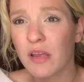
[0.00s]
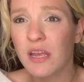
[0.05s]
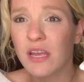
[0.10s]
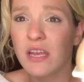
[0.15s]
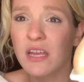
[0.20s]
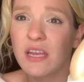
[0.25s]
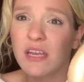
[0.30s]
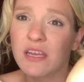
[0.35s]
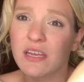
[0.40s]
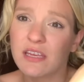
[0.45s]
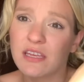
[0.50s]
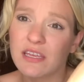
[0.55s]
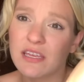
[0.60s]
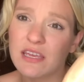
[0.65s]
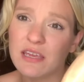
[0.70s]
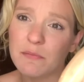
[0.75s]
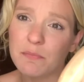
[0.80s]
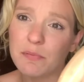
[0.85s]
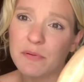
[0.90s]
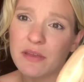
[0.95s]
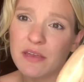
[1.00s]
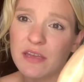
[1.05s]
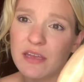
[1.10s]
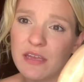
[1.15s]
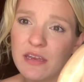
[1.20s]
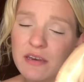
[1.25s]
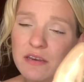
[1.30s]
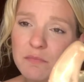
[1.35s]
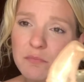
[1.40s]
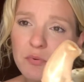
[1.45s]
keep it and put
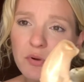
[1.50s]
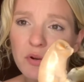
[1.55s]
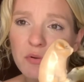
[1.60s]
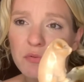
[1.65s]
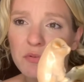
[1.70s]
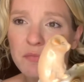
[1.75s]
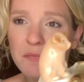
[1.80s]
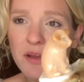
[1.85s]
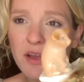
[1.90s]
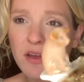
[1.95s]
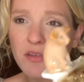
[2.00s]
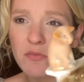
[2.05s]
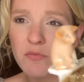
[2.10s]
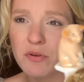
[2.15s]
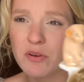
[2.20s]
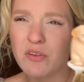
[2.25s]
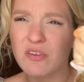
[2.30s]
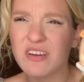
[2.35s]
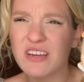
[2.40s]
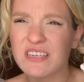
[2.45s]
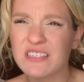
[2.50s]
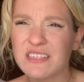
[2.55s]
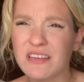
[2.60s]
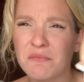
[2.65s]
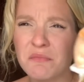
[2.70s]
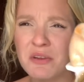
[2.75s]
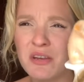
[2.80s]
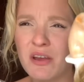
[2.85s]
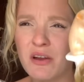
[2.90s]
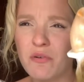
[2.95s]
it with my other one. You guys let me know.
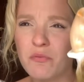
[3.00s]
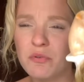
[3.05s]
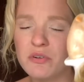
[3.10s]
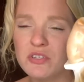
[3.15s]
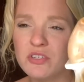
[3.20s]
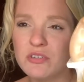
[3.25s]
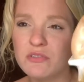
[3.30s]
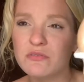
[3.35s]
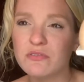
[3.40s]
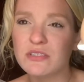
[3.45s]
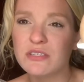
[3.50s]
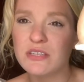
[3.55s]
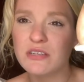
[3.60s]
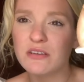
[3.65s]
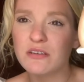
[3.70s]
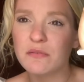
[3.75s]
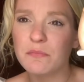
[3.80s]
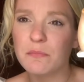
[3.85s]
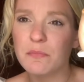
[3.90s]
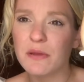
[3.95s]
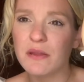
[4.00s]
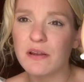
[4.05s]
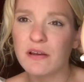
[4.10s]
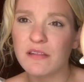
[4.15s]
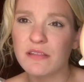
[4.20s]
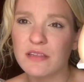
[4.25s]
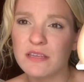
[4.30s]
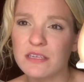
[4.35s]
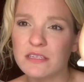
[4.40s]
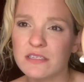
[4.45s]
Would you still bid on this
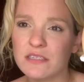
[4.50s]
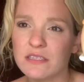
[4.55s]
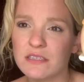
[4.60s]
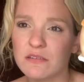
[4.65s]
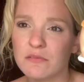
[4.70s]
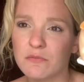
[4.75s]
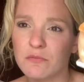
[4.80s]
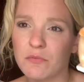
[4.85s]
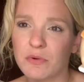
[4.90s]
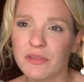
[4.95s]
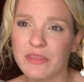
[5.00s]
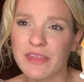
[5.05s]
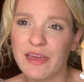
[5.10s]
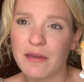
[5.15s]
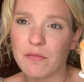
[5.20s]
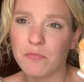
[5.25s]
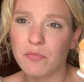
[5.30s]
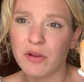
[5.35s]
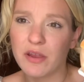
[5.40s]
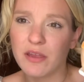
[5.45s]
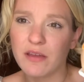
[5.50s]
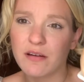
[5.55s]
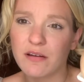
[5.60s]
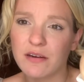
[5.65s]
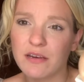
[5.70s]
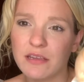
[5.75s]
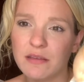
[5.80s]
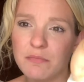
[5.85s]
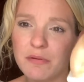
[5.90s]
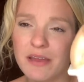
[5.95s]
with that break on
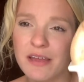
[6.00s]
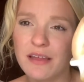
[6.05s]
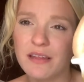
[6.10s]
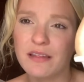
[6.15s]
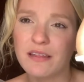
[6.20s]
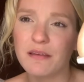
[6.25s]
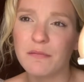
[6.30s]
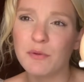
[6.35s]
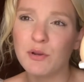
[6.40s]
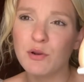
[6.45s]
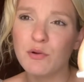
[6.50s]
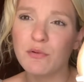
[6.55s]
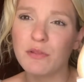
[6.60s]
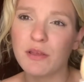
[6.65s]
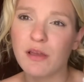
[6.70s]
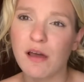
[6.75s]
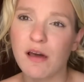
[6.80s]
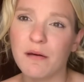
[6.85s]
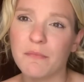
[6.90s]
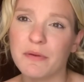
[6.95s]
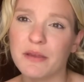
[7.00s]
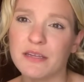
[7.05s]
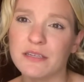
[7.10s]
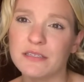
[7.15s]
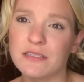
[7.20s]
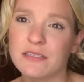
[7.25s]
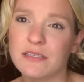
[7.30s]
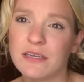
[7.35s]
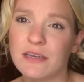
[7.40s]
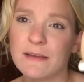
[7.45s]
eBay? Let me know in the comments.
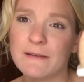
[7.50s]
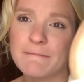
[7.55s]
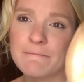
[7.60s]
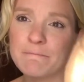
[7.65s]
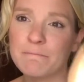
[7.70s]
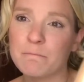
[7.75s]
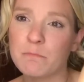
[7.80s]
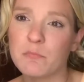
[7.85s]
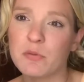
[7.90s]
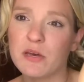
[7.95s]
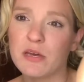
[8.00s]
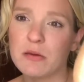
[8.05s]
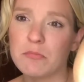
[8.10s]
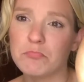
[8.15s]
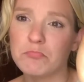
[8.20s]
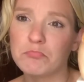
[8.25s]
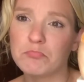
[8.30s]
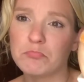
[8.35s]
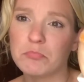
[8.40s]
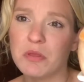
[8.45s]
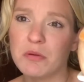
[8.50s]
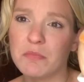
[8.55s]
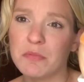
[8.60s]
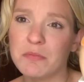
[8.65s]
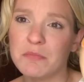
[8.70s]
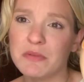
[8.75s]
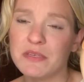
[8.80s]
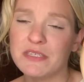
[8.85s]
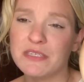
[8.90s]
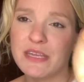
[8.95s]
But that made me
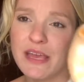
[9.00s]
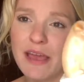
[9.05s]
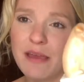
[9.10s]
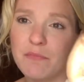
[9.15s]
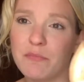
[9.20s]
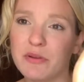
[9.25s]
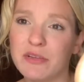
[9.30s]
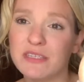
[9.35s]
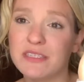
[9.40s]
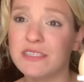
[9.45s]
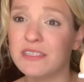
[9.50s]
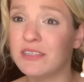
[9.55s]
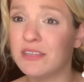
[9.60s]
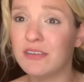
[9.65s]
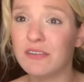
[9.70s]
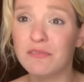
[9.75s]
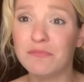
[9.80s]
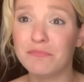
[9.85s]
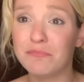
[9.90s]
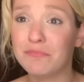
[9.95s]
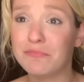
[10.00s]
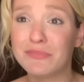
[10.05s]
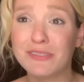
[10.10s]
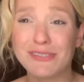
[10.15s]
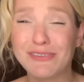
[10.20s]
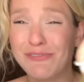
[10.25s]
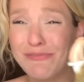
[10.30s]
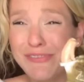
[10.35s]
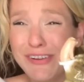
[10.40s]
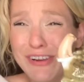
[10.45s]
sad, but still, still very
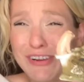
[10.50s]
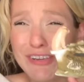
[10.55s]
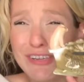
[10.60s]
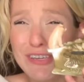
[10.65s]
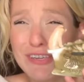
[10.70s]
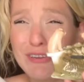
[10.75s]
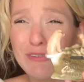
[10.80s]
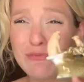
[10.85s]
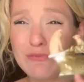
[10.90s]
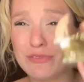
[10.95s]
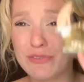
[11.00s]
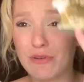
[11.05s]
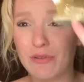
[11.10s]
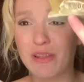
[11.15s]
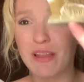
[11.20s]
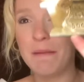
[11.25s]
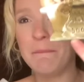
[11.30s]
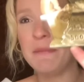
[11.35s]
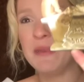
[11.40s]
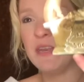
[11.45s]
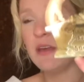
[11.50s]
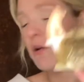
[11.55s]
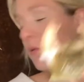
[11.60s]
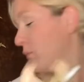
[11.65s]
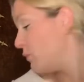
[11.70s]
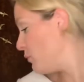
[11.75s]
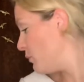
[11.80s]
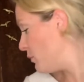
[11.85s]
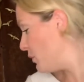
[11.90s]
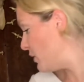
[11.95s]
cute. So let me know what
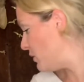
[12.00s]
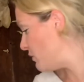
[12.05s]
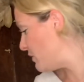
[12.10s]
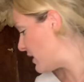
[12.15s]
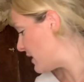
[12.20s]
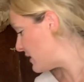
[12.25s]
you guys think